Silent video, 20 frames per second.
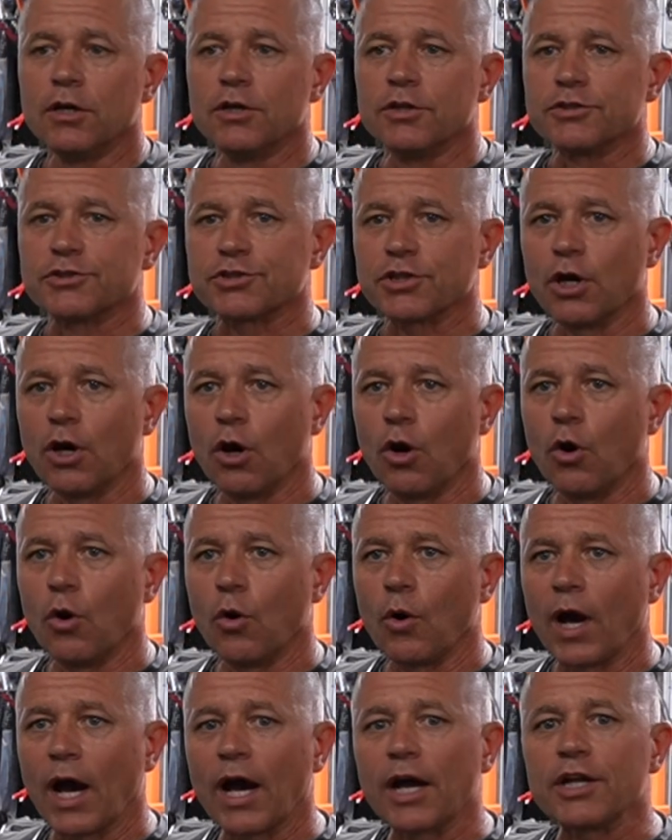
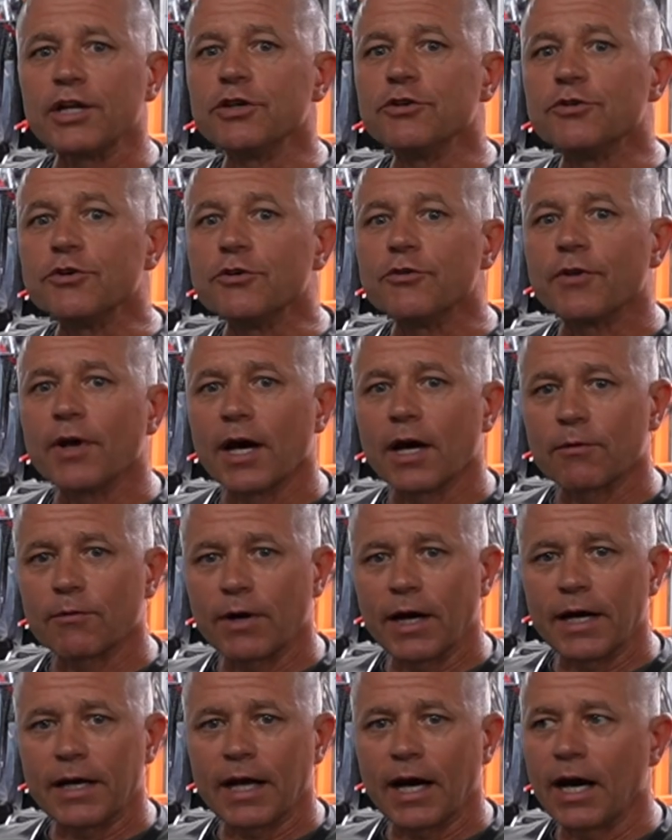So how do you do that,
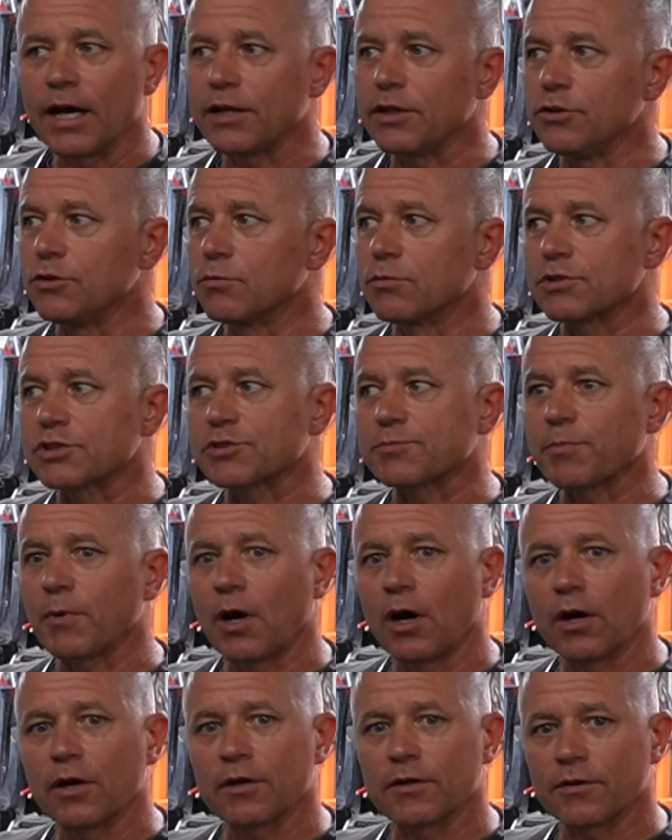right? How do you
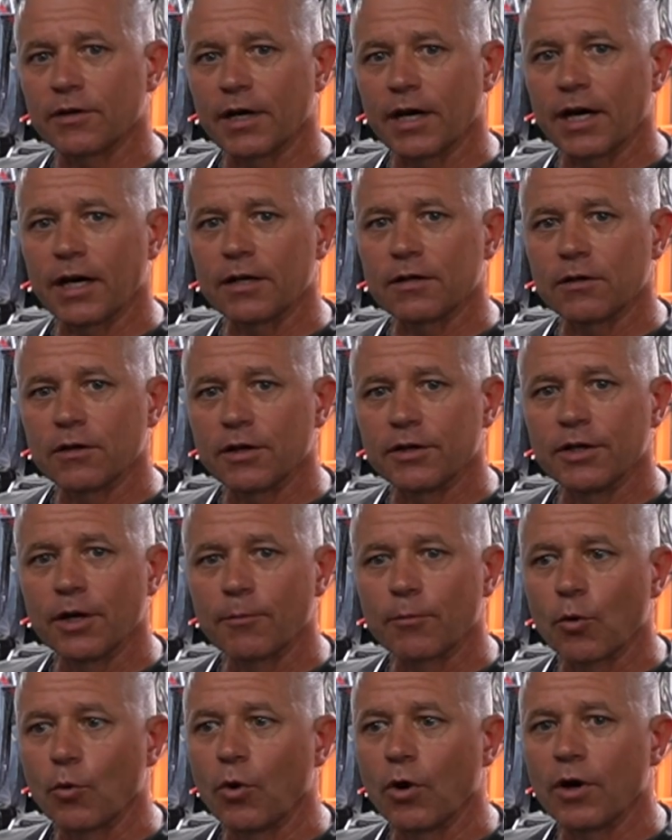respond to that? Right?
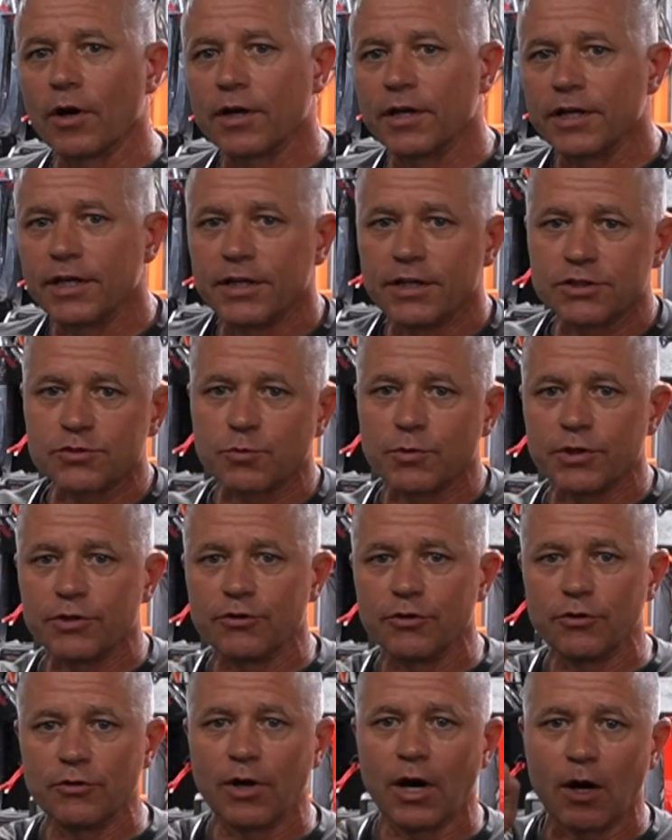Number one is we
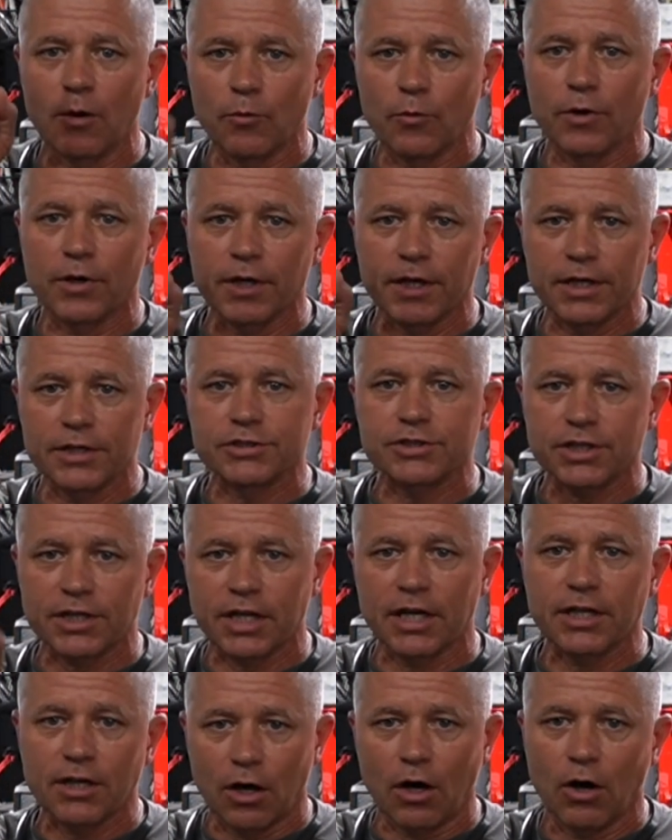do not want to
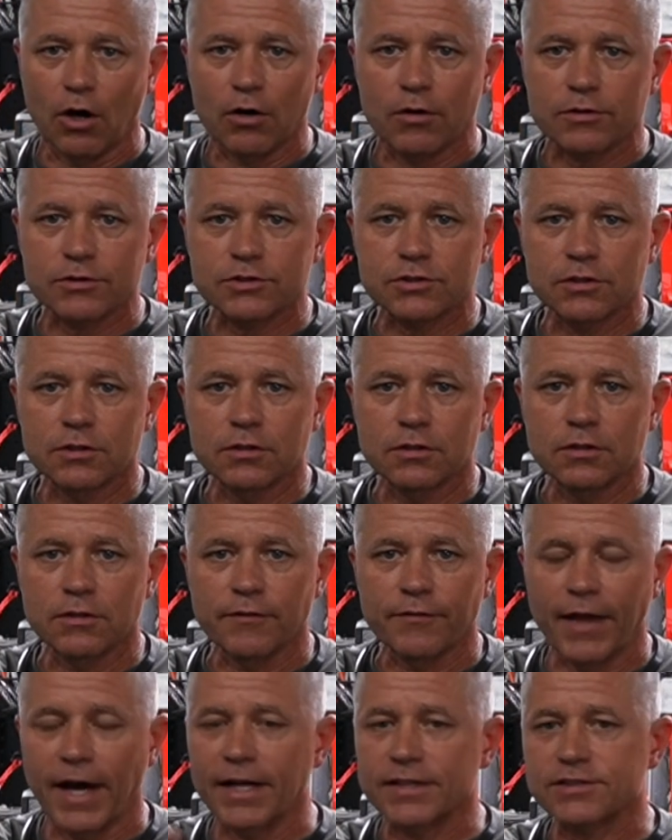educate hogs.
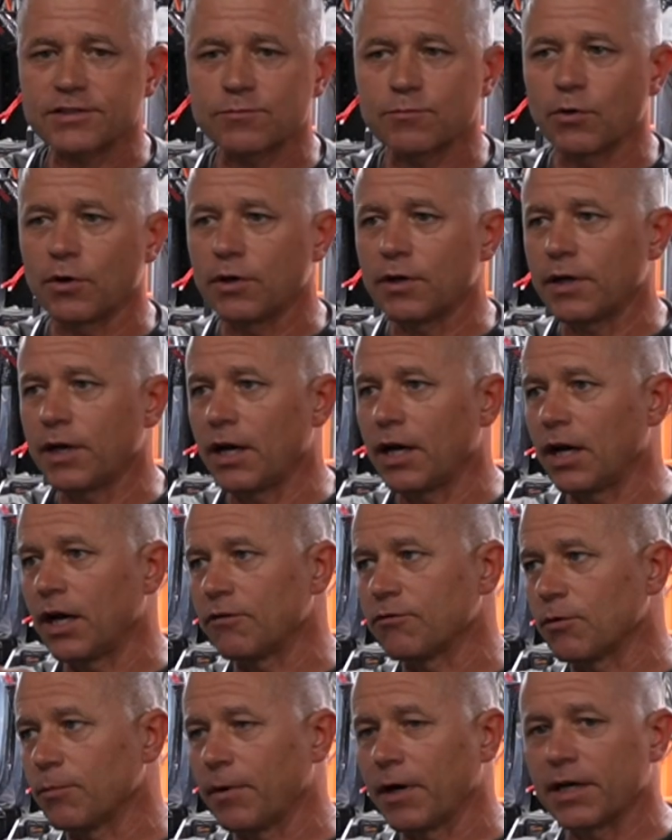That's what
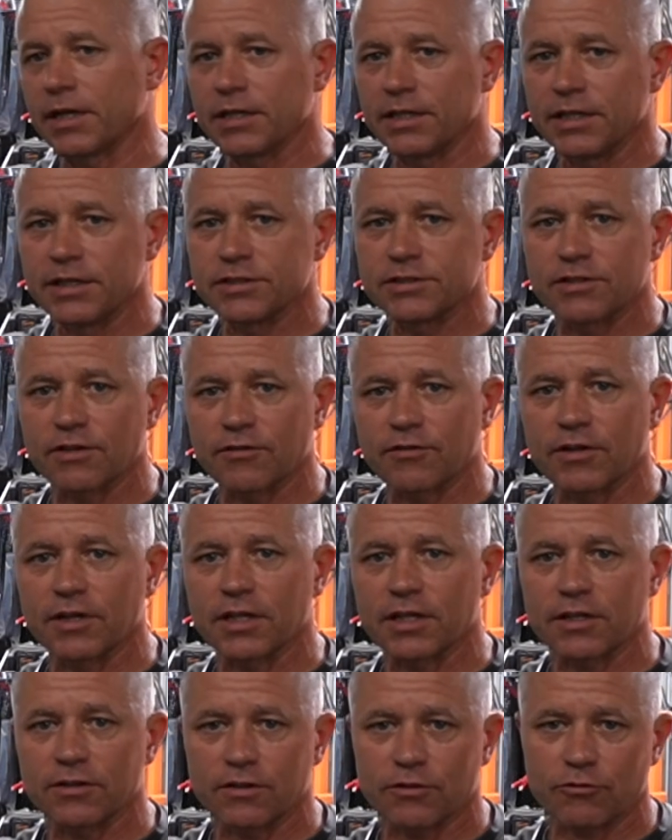everybody needs to
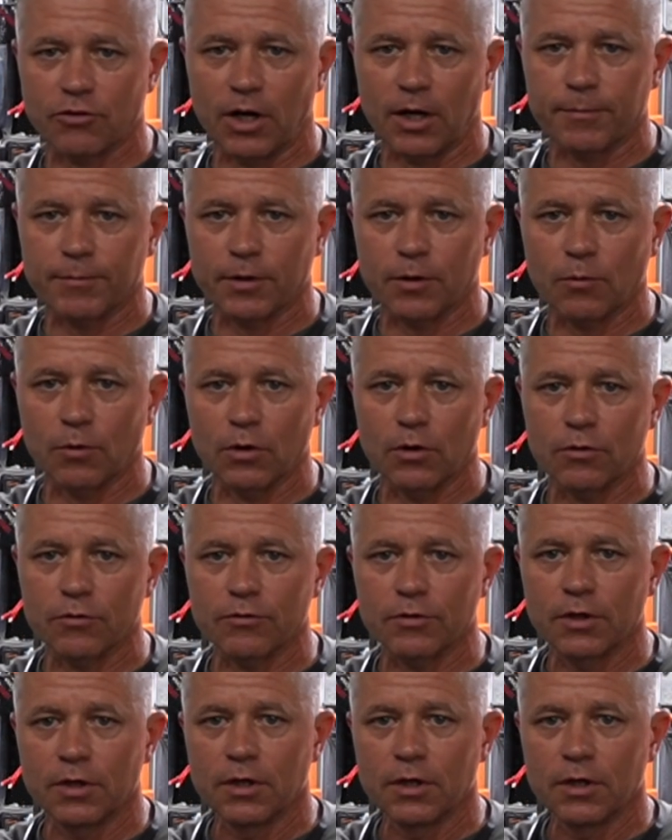think in the trapping world.